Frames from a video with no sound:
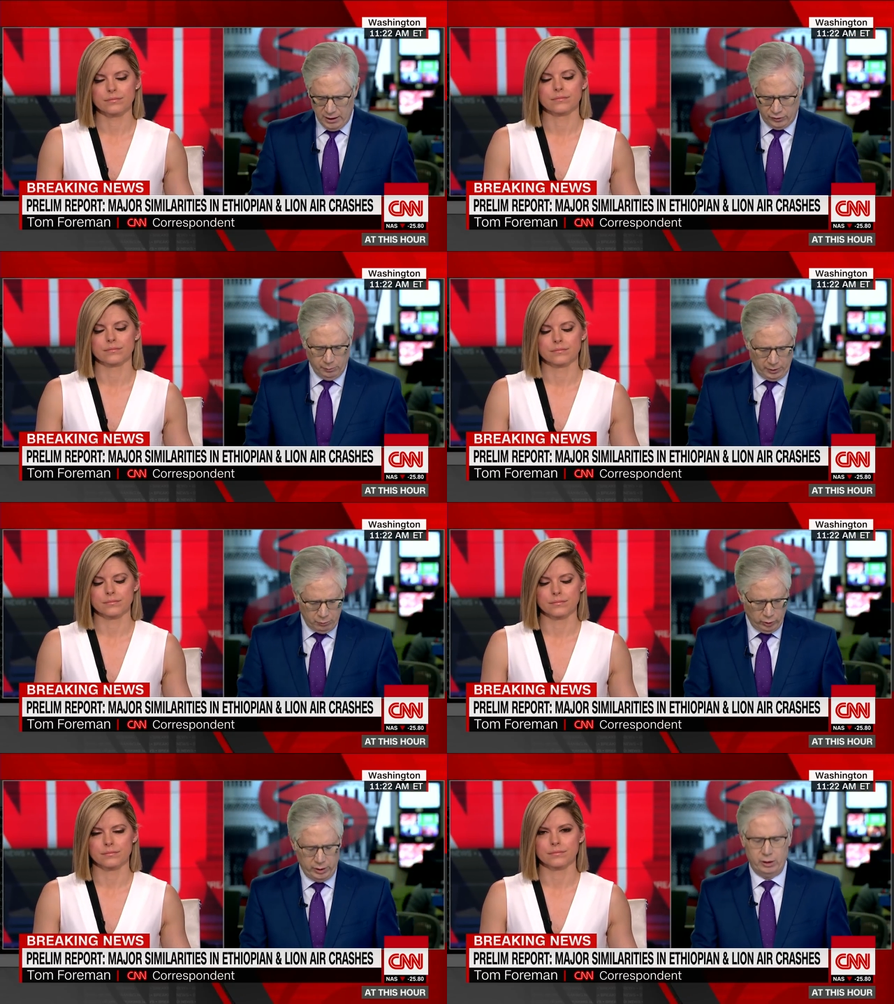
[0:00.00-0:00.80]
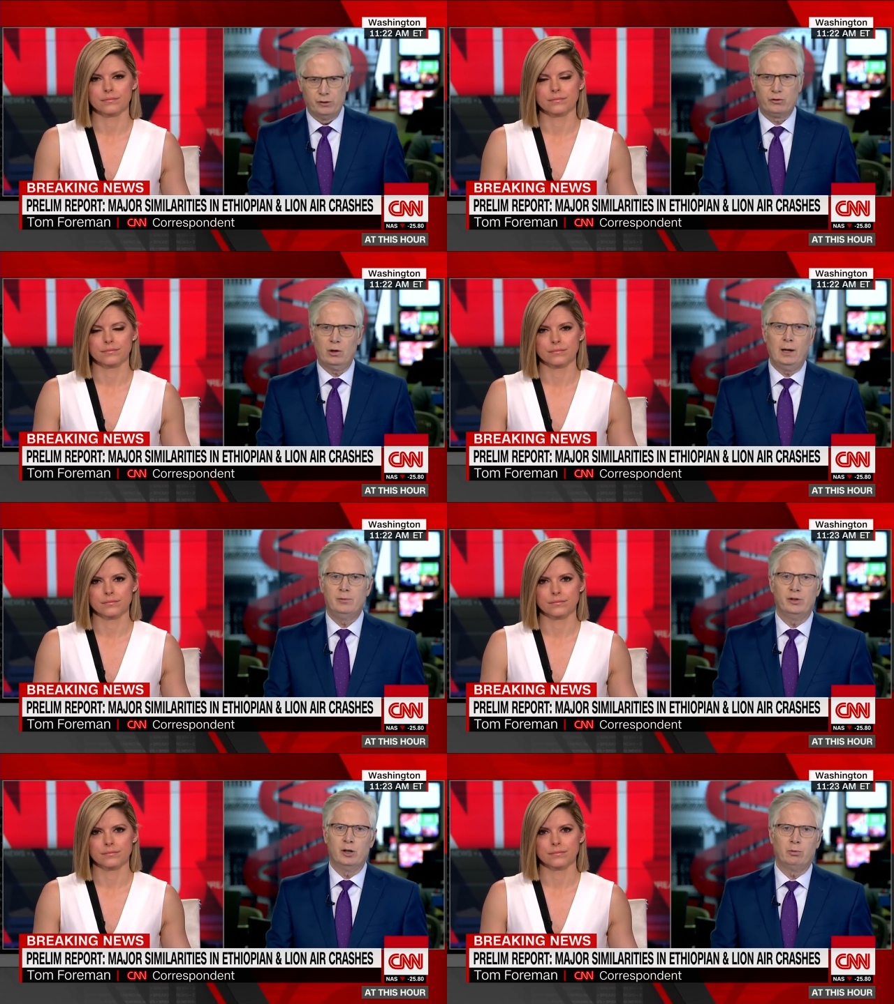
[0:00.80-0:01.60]
Speaker 1: Simply put, it
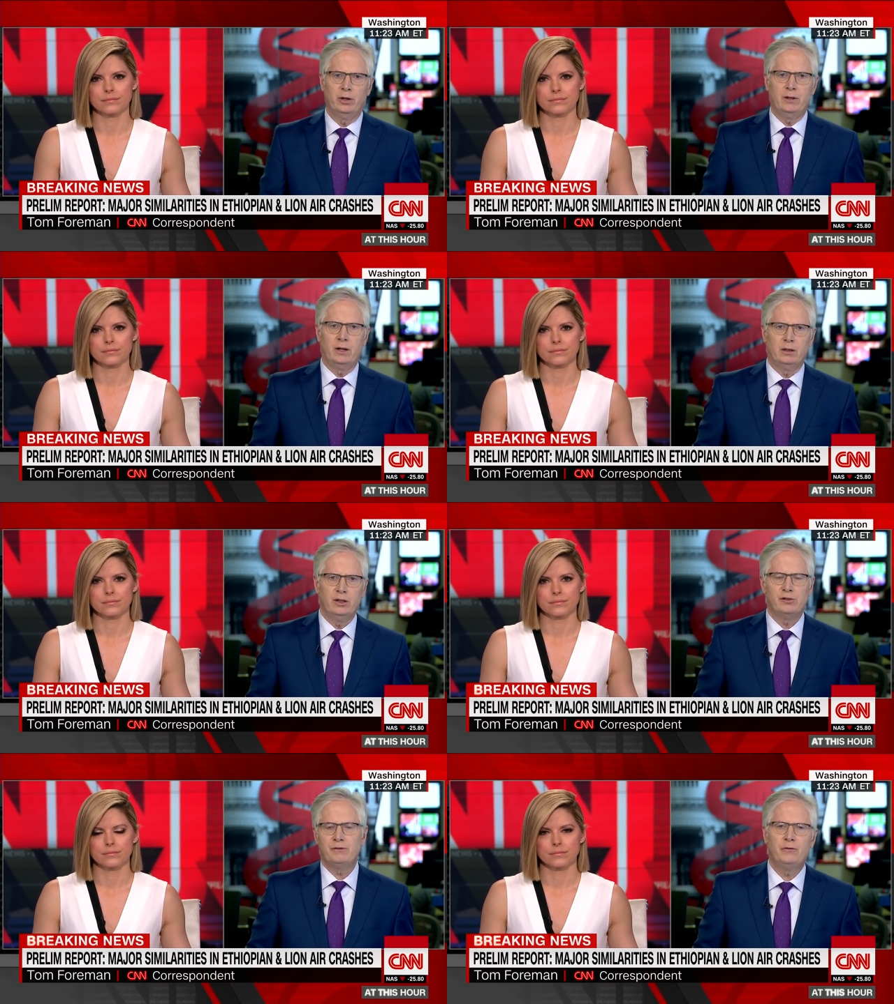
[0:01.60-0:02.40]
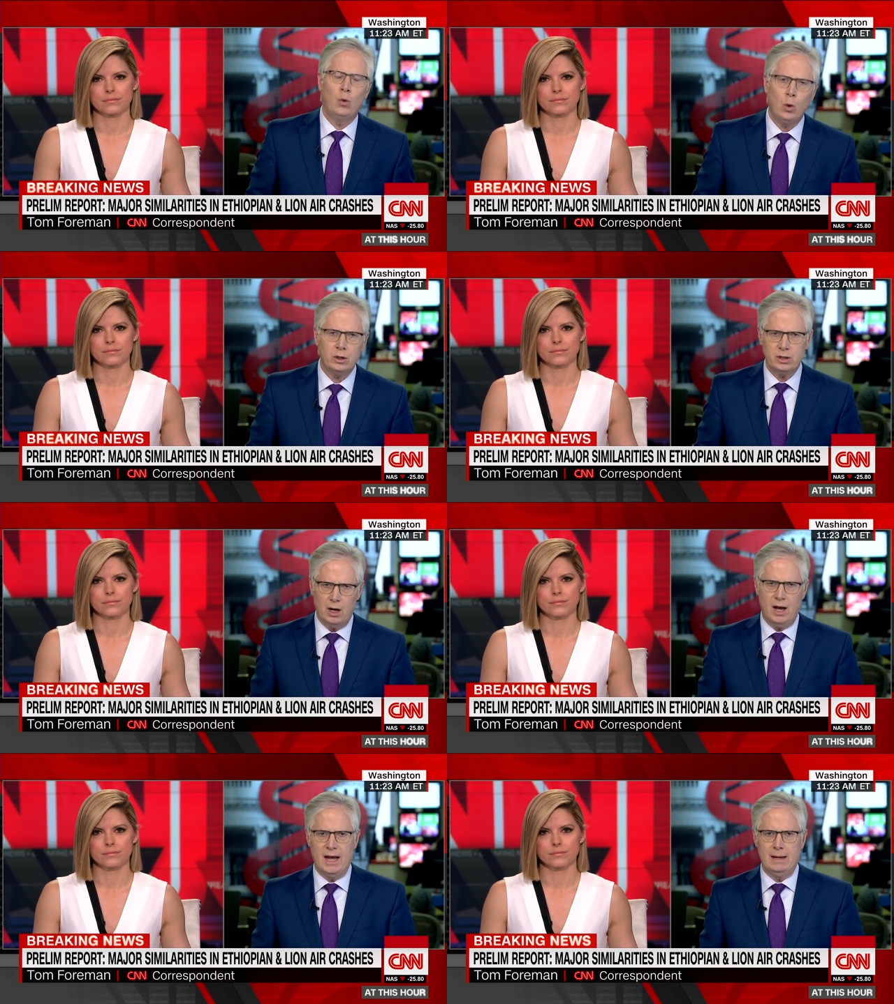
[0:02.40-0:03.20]
describes an airplane that at least four
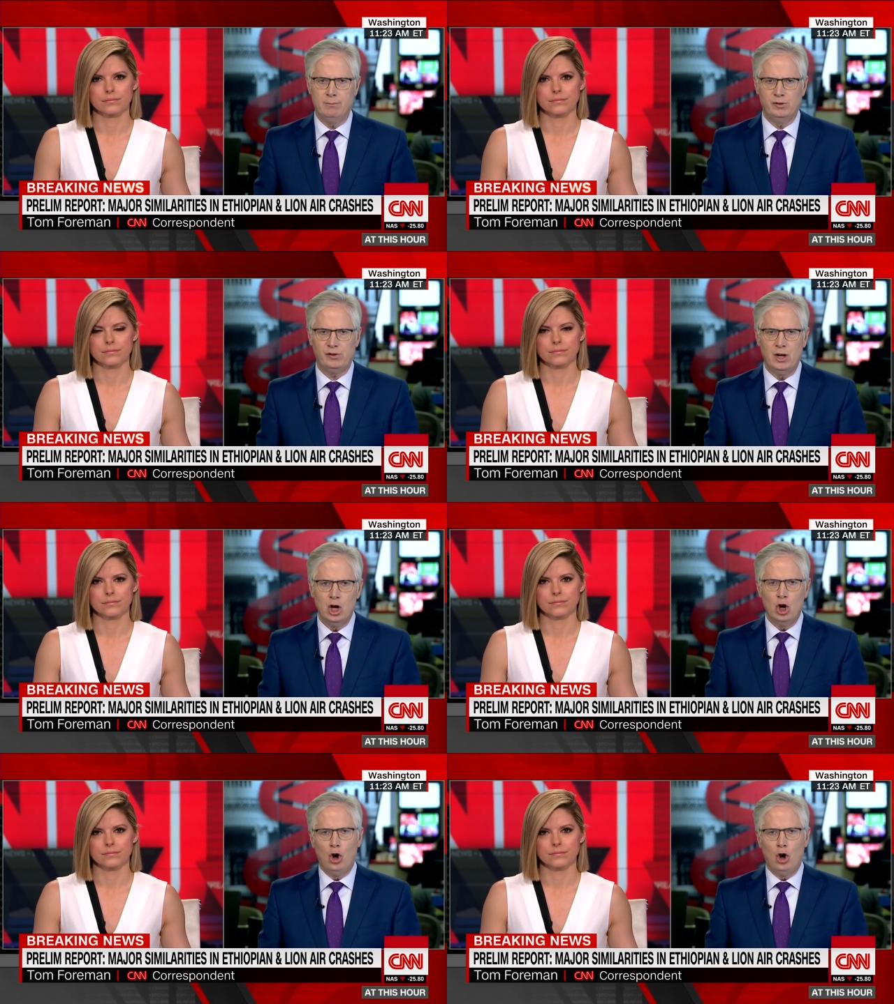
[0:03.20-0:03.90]
times